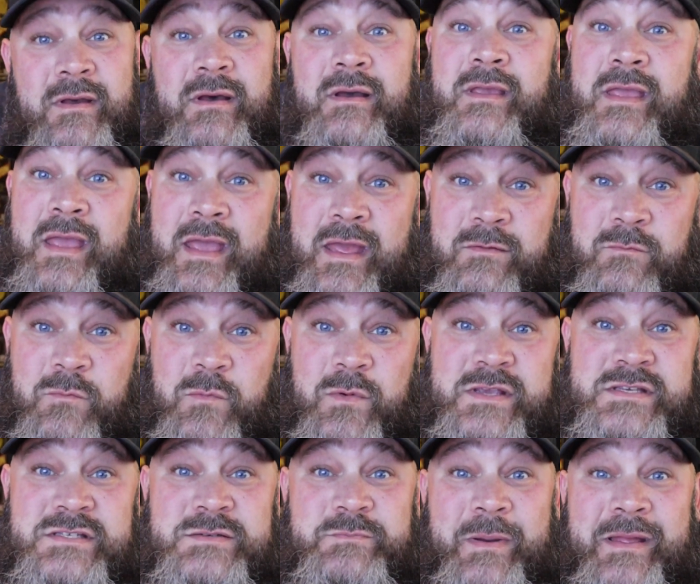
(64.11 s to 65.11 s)
Again,
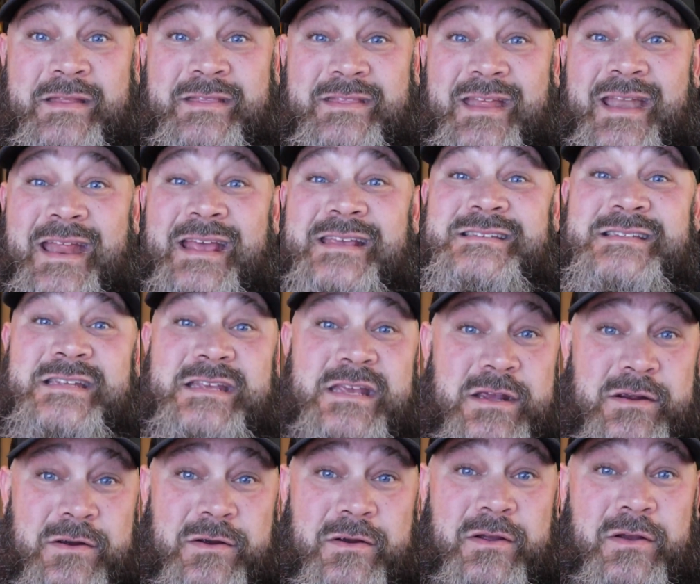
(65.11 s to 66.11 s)
we spent the next
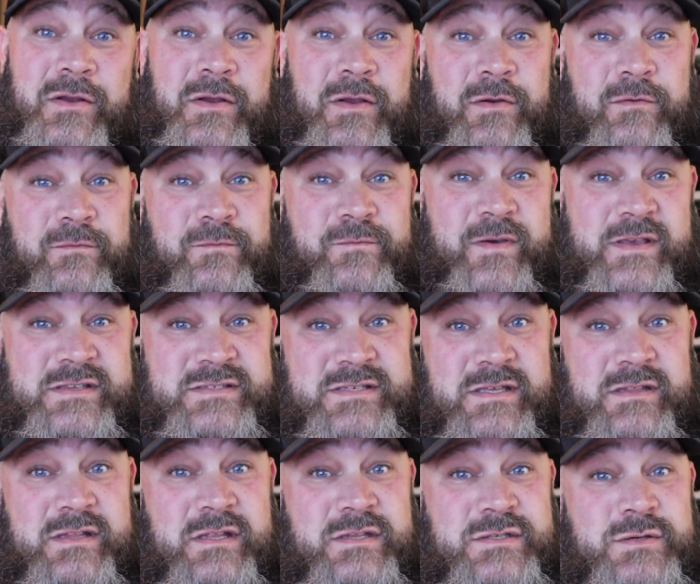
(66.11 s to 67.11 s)
year
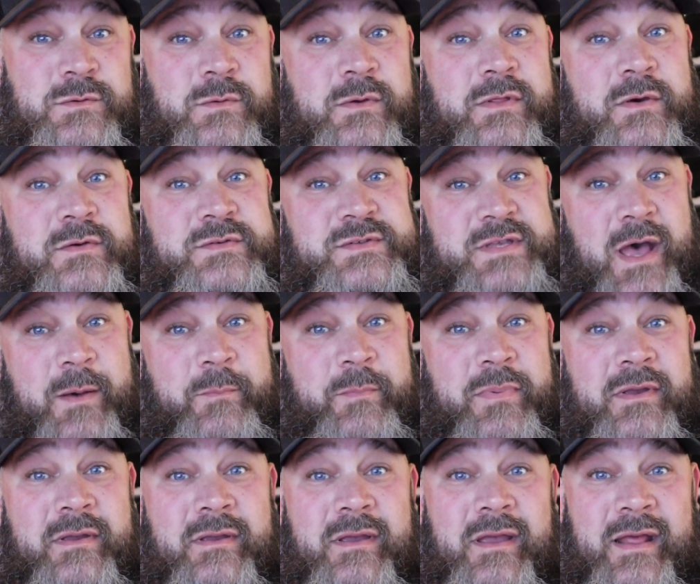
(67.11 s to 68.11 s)
fixing the 2 of those
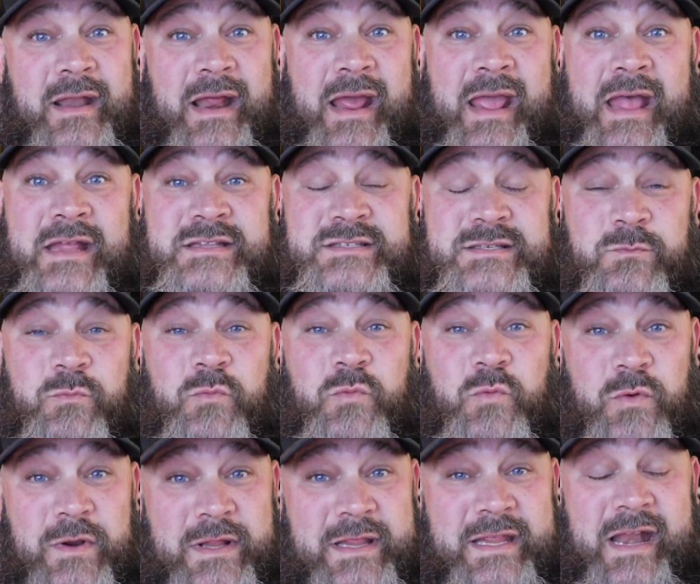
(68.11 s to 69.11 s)
up, and I had some
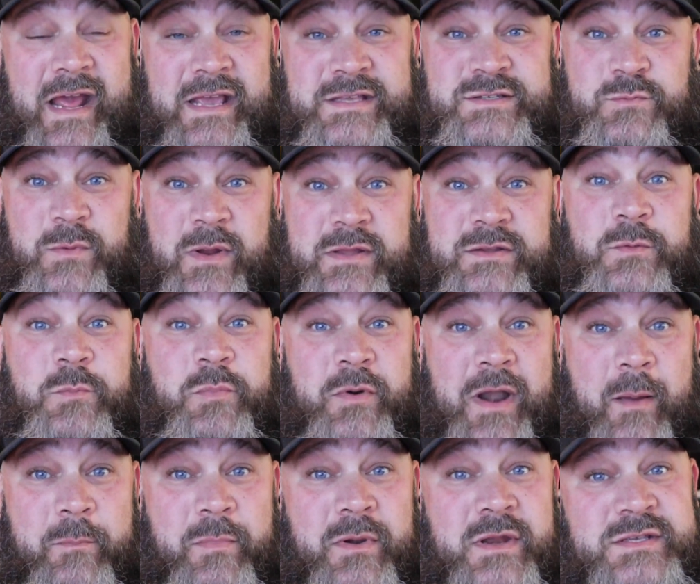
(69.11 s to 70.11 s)
really nice rental
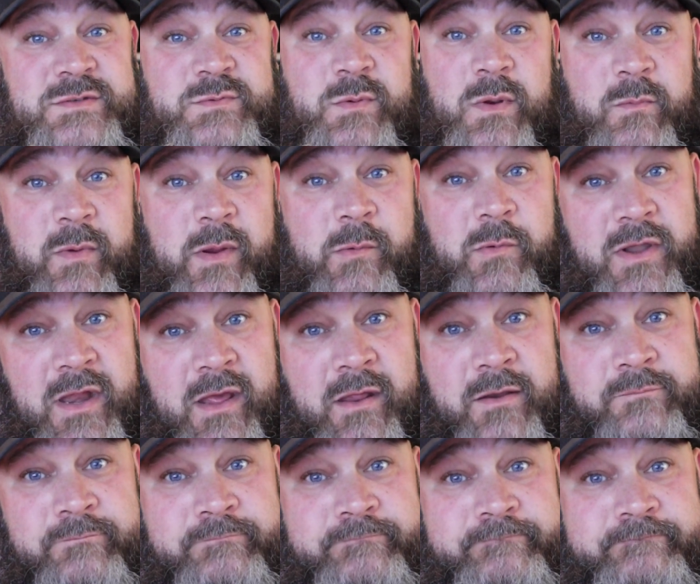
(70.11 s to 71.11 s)
properties when we were done.